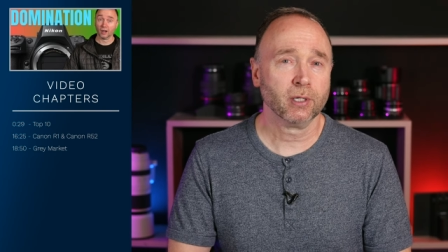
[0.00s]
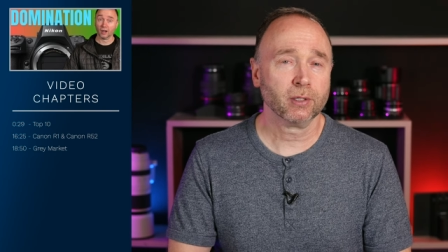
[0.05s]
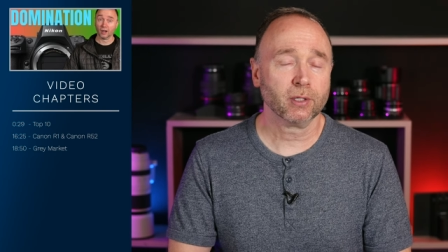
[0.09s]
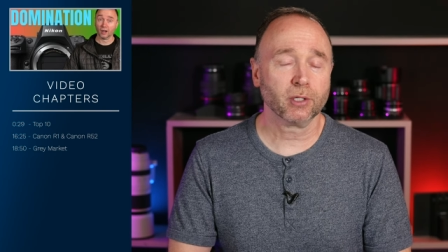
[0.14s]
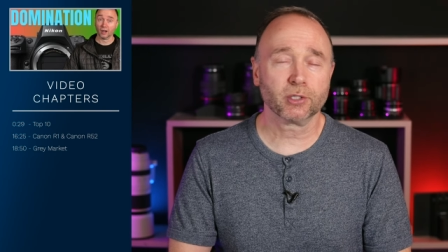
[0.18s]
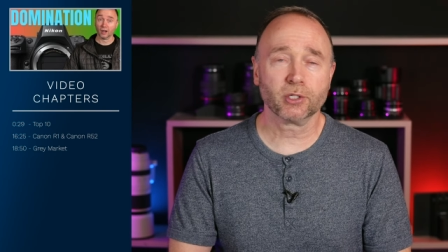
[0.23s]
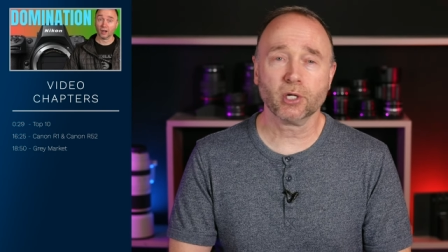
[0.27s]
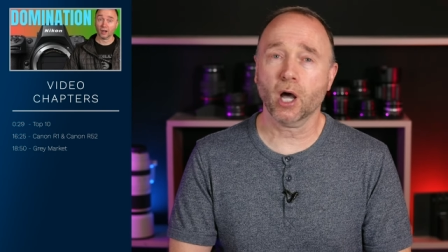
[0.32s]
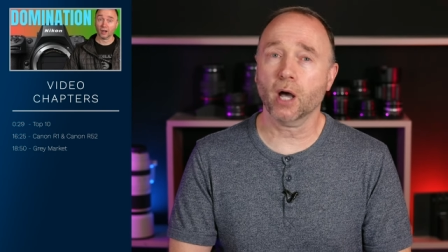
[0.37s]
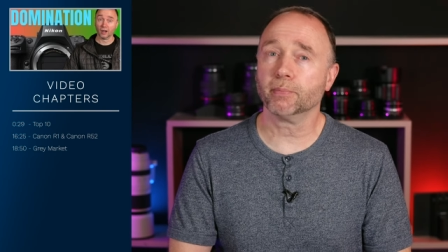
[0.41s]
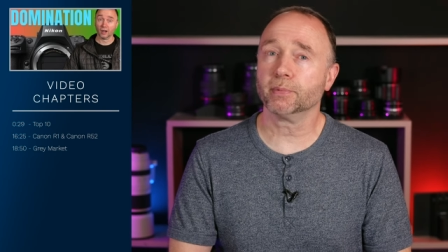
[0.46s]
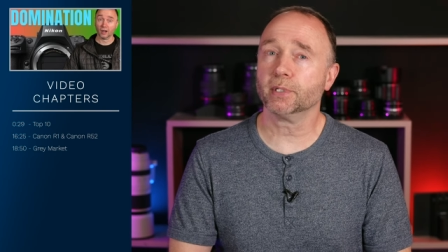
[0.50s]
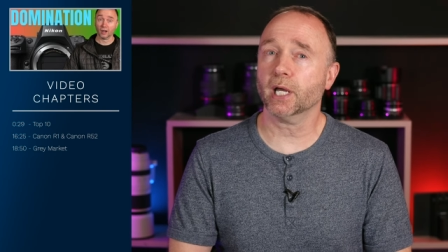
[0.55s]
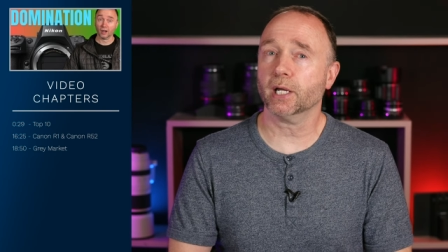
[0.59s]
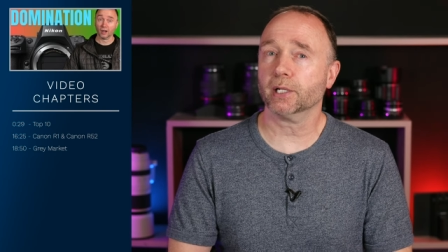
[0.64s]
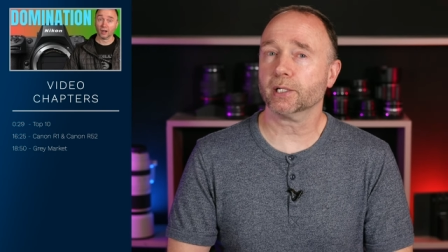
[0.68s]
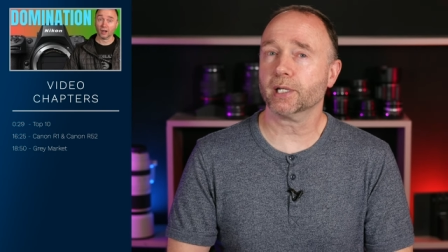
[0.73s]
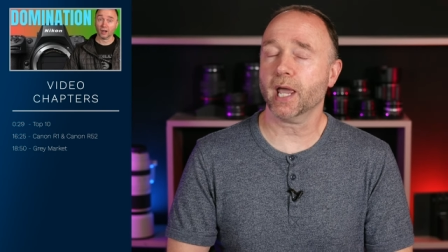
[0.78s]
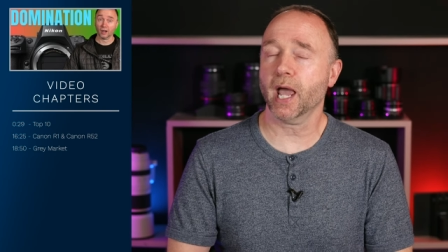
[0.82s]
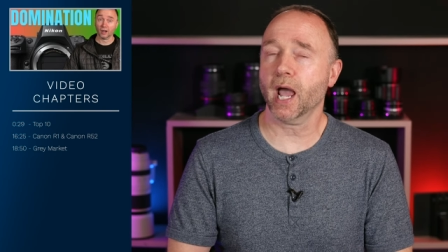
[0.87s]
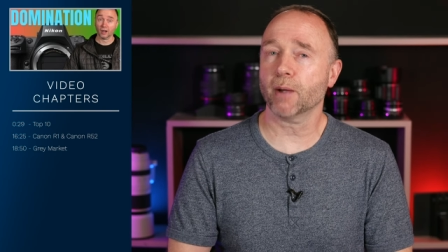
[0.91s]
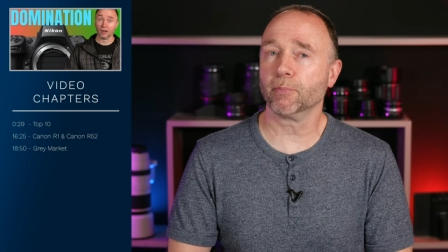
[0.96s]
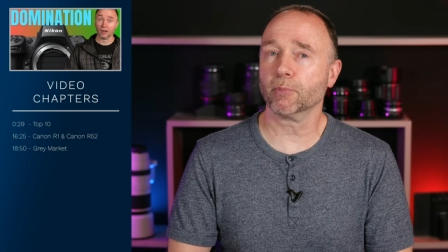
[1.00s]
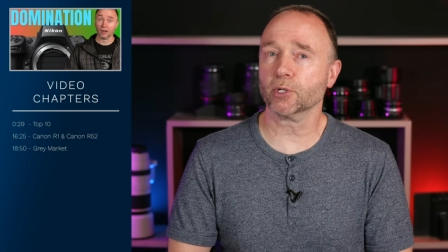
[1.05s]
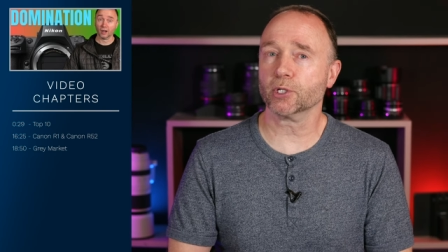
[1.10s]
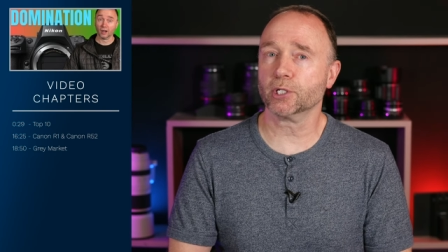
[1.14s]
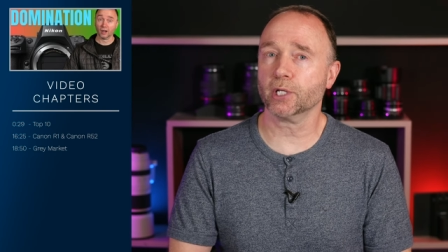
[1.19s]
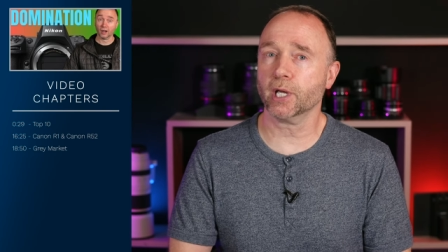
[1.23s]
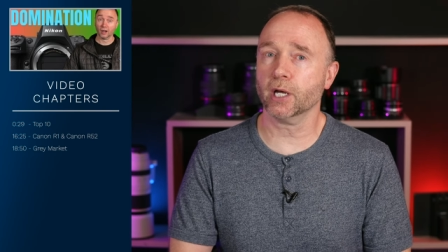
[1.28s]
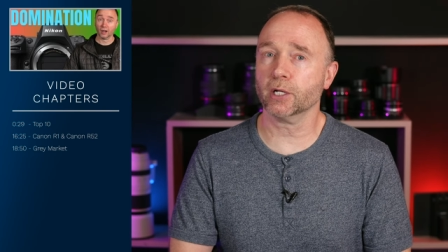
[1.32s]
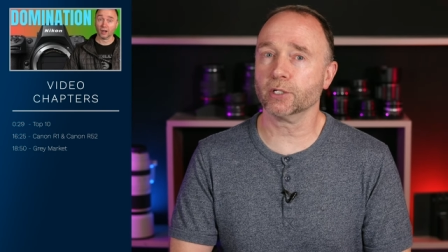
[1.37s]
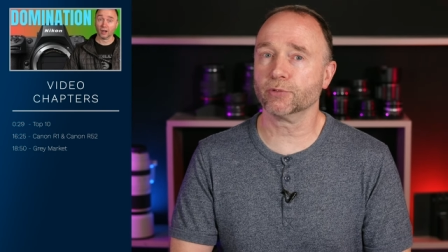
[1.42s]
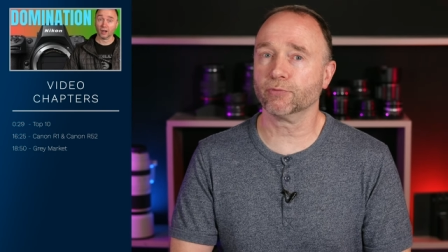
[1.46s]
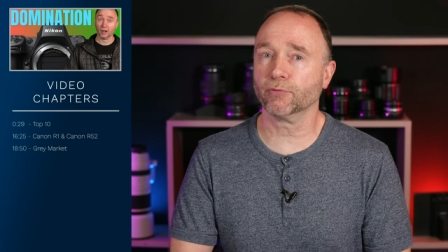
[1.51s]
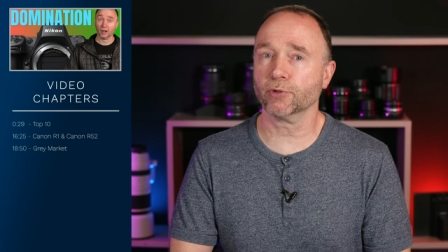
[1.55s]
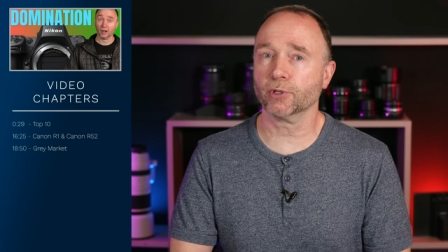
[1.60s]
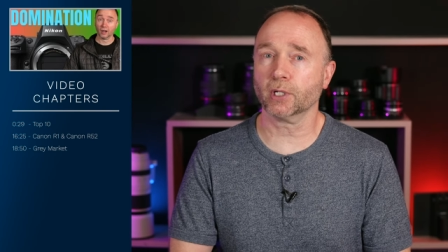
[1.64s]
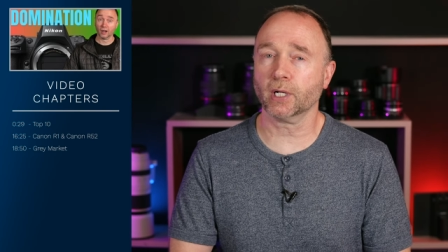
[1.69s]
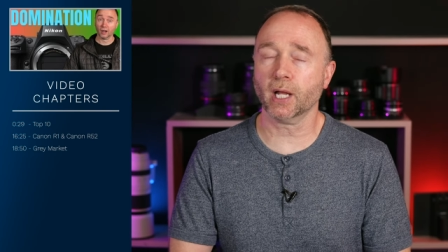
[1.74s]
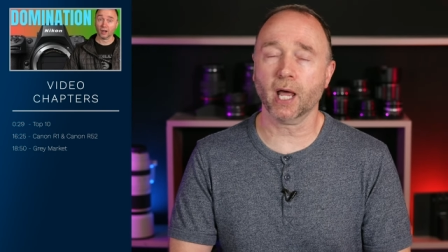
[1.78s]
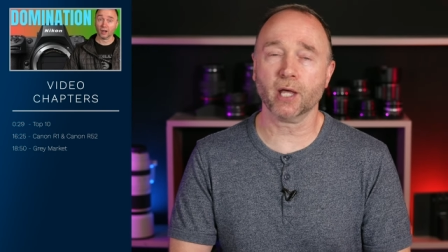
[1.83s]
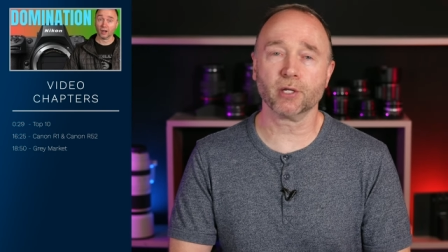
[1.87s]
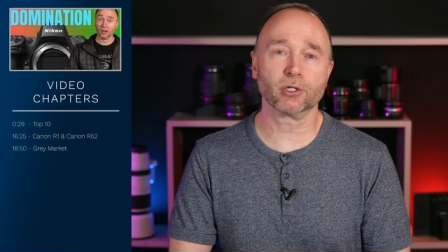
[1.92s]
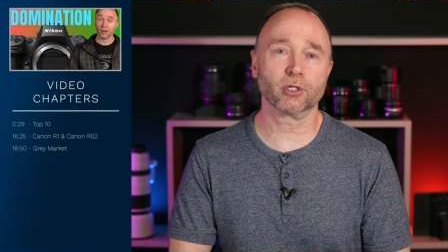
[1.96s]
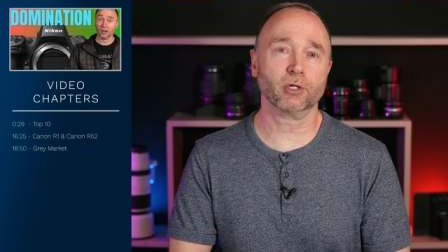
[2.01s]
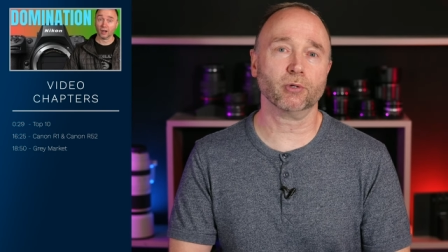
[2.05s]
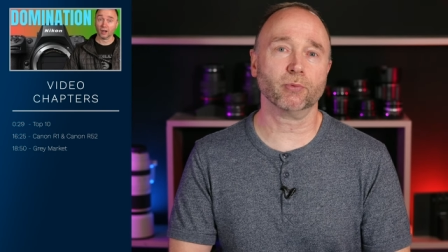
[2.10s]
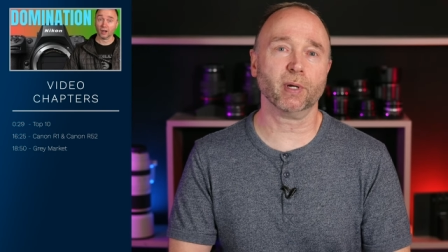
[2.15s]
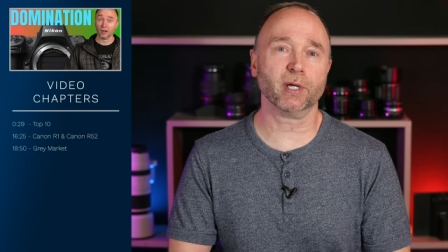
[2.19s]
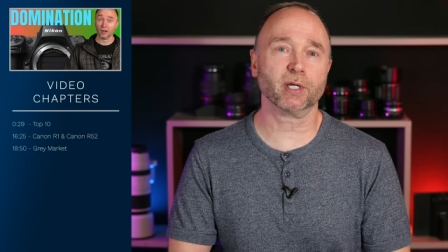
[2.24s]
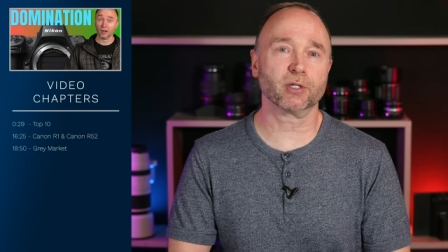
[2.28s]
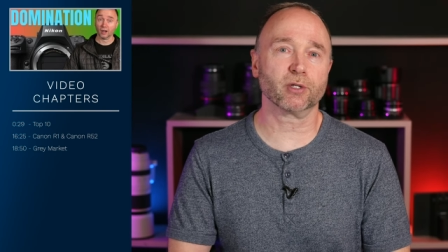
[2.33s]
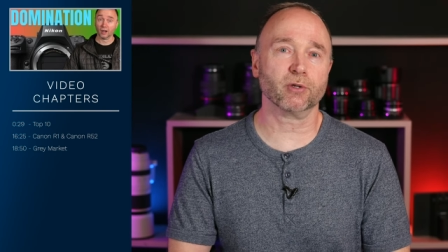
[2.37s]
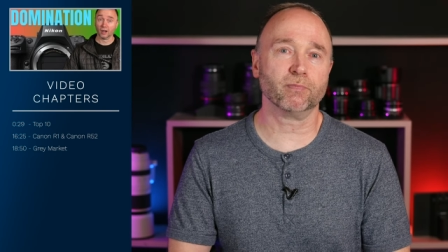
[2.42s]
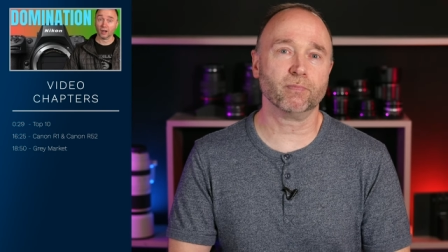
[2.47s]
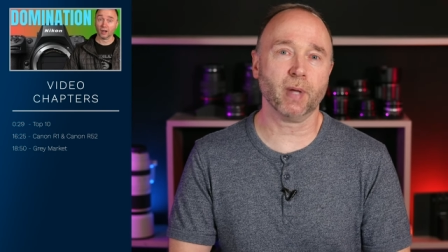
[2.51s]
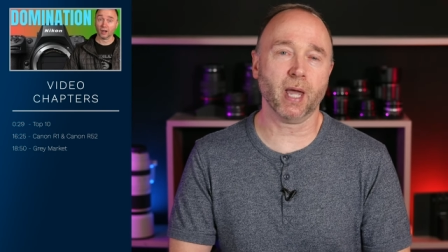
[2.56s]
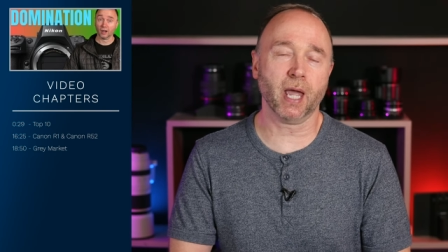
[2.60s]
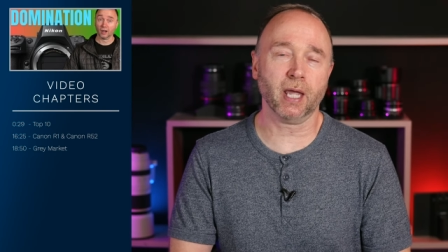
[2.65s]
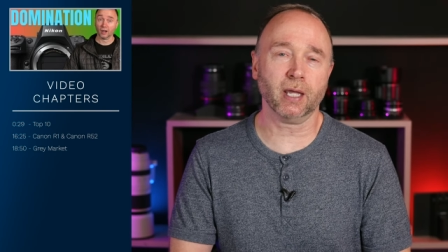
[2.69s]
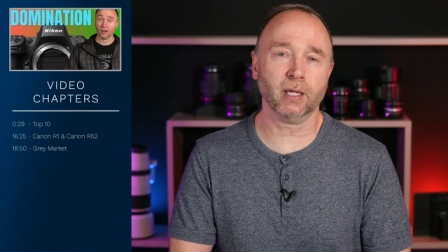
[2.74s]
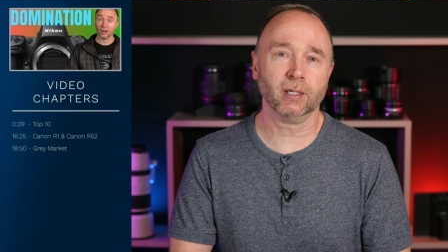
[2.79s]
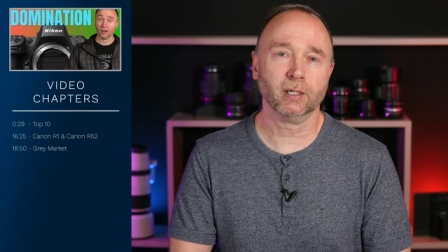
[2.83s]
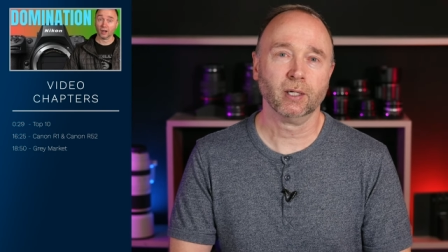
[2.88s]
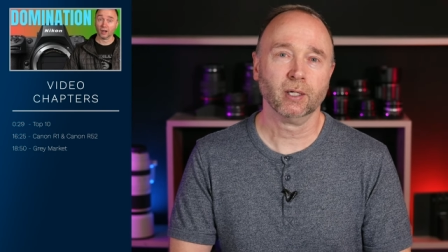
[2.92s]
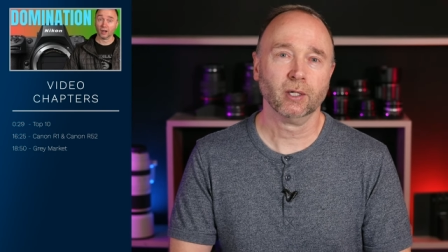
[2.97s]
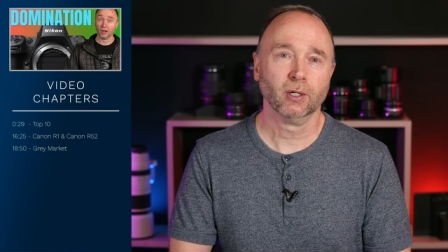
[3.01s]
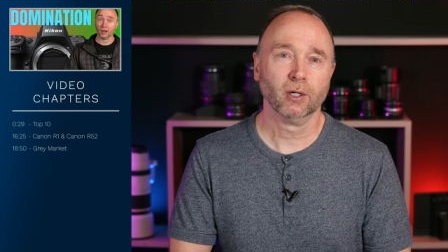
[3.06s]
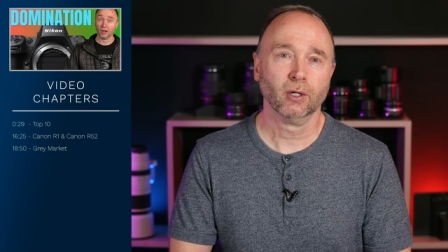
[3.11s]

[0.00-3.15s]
the top ten camera sales for the last two weeks of May?